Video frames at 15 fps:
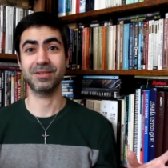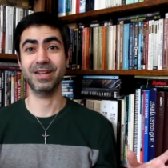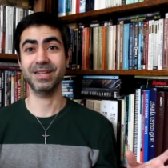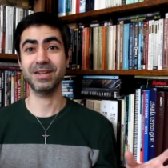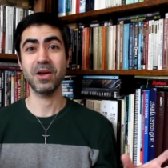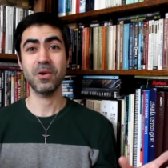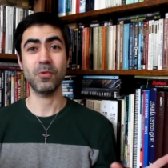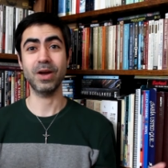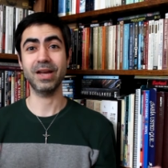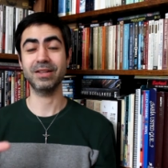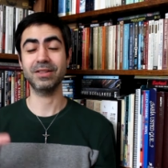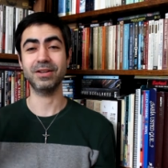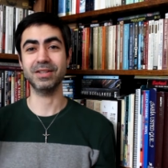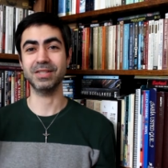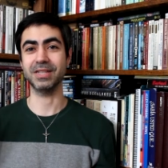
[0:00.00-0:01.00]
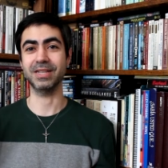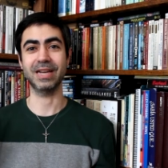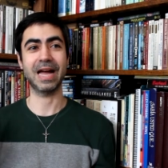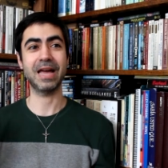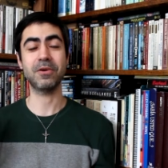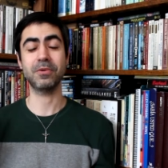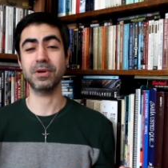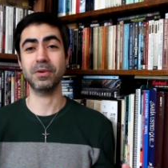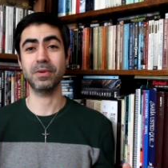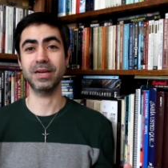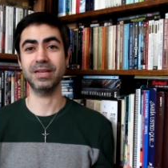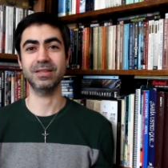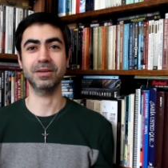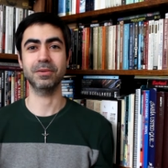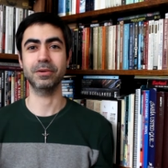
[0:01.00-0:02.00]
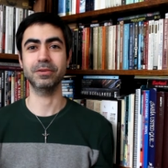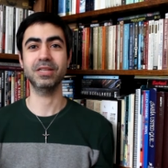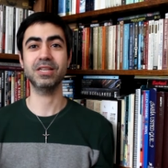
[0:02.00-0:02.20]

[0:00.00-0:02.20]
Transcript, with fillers: right? Wang Lung is like, I don't know anything about